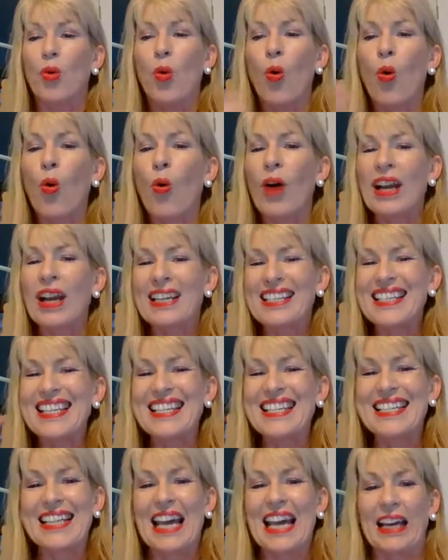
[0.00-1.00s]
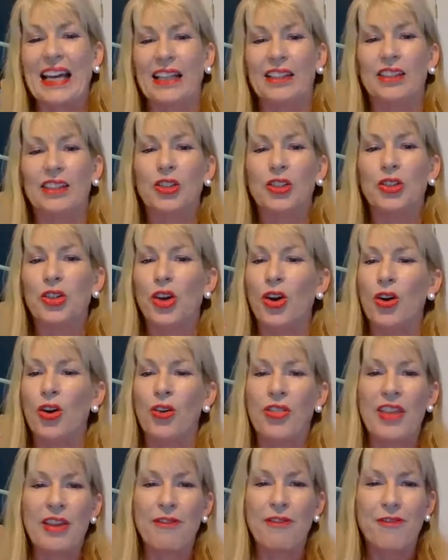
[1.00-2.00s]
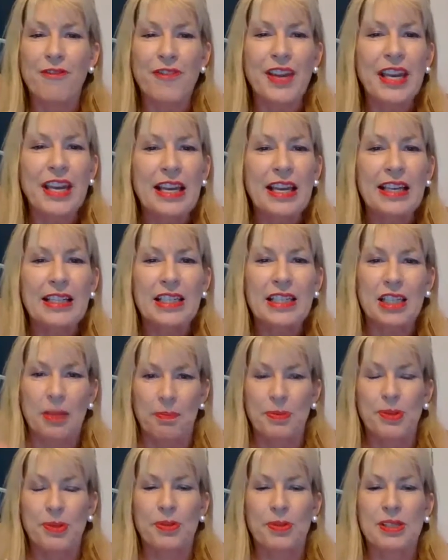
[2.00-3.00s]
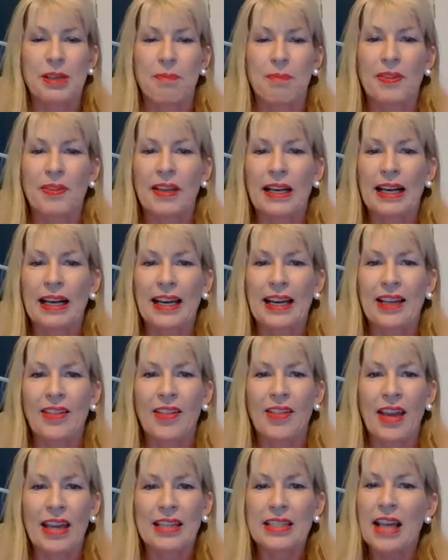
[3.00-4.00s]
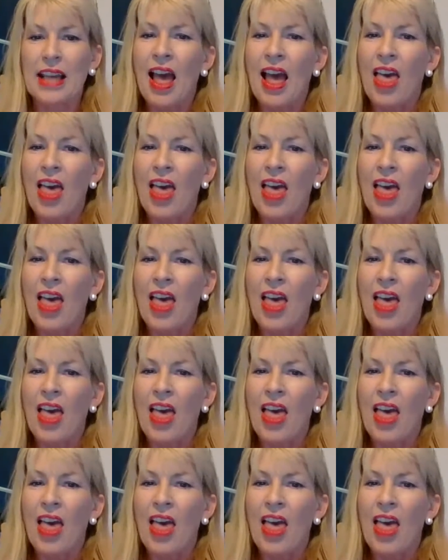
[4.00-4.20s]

or a detail, you know, their fingertips or something like that,